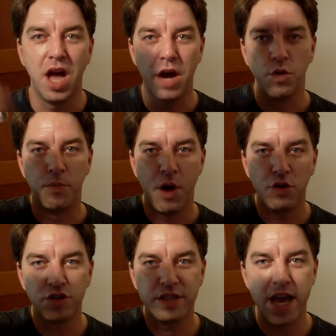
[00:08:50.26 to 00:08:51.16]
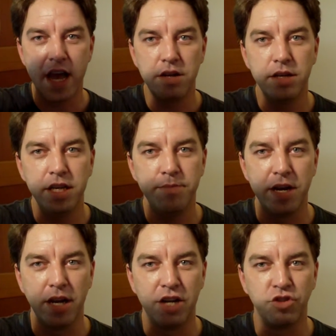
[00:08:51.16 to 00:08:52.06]
I will post that
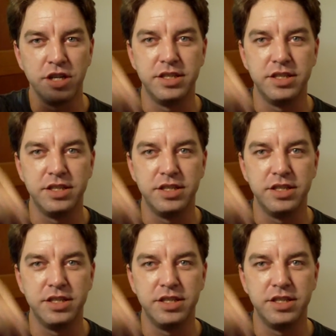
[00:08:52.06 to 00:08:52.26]
email address